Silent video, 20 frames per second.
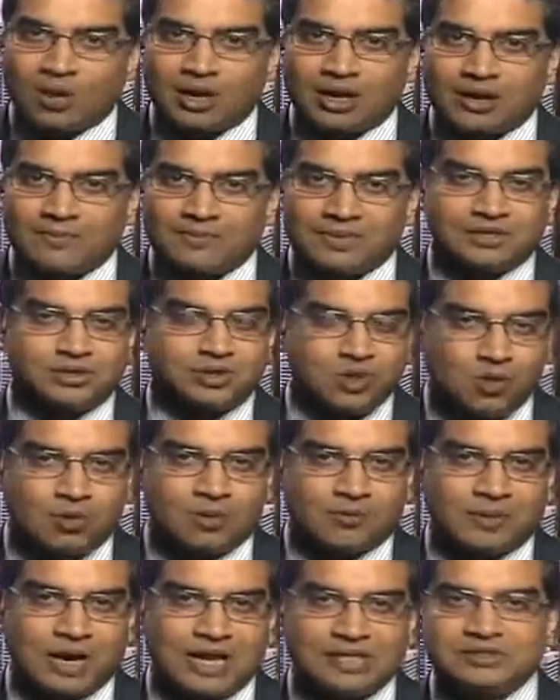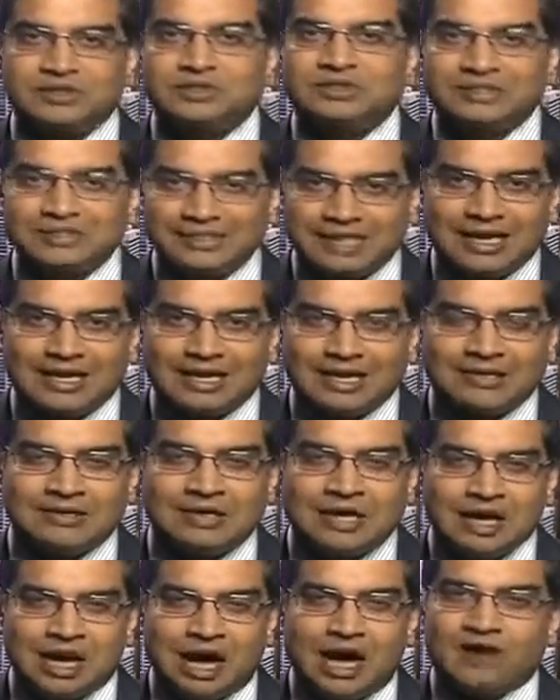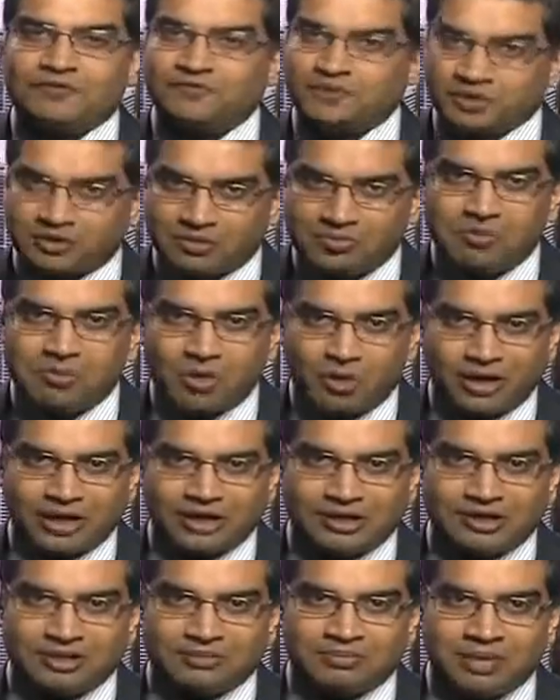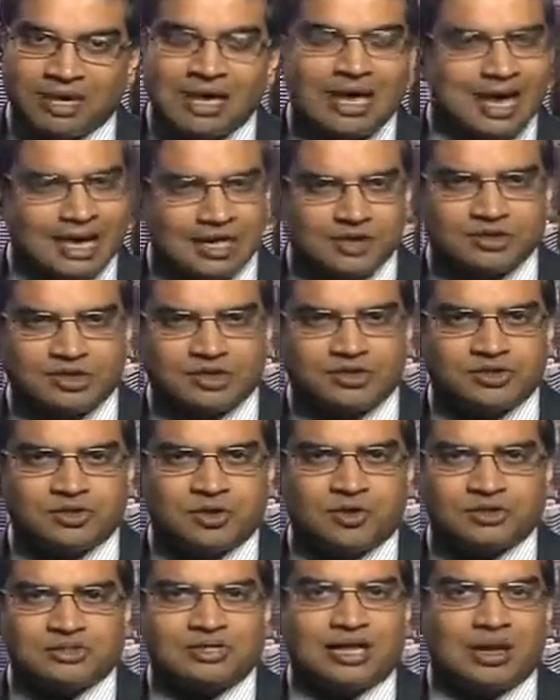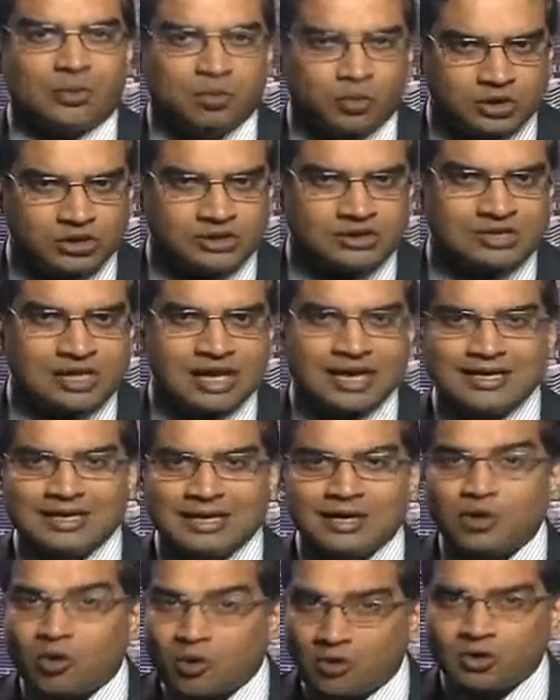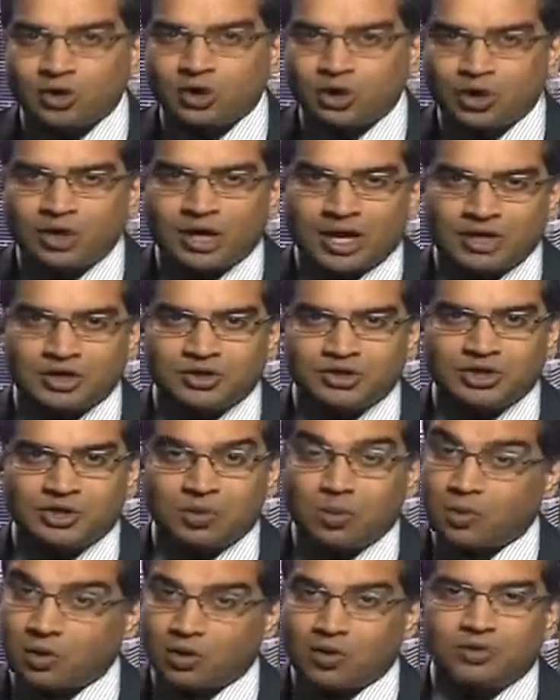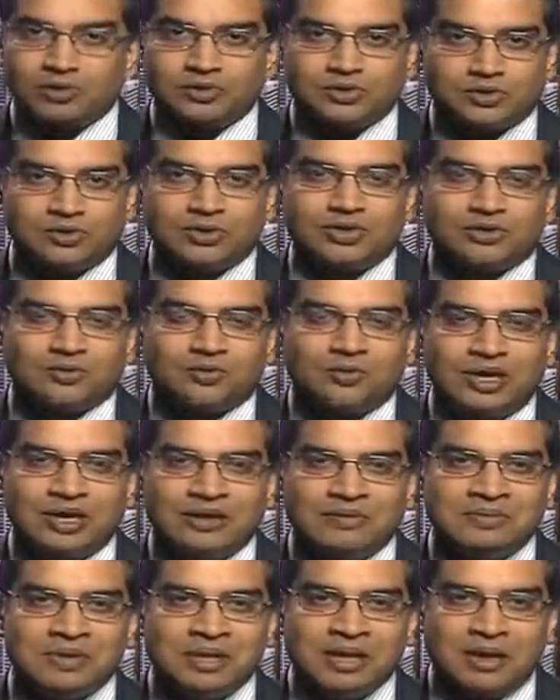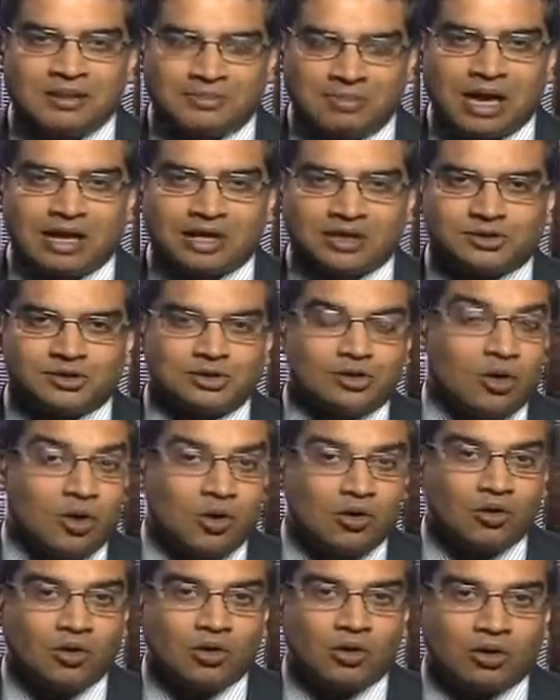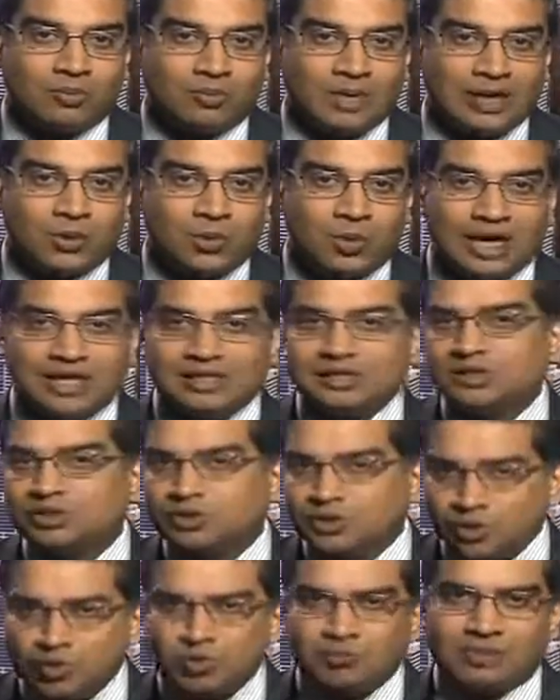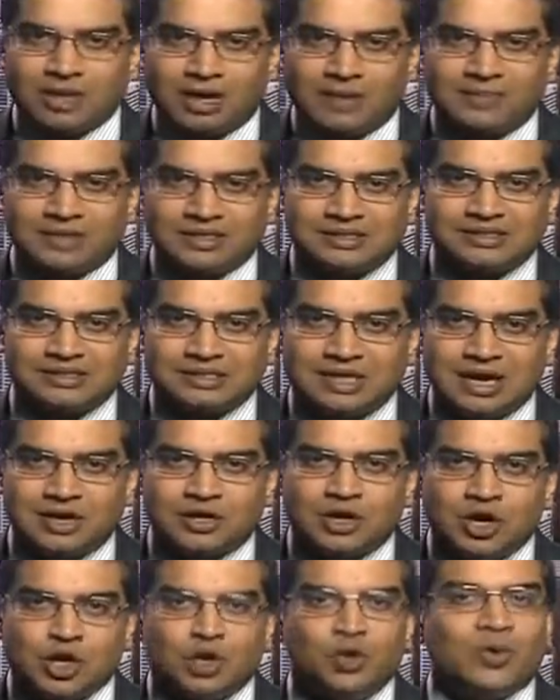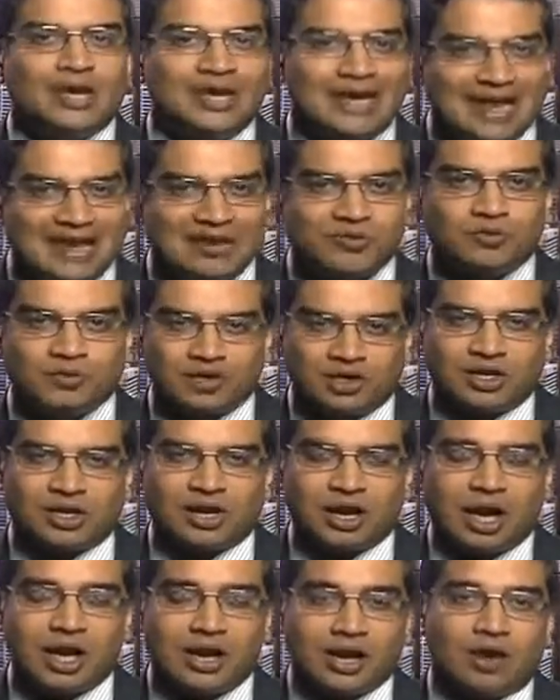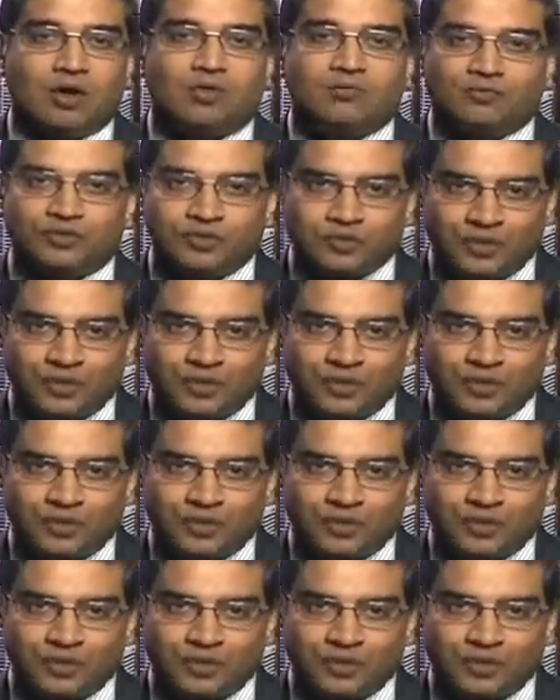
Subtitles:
were up as gold prices steadied after the morning dip. Energy stocks like Woodside and Origin Energy were also in the green. Markets in Hong Kong, meanwhile, zoomed up at start to an intraday high of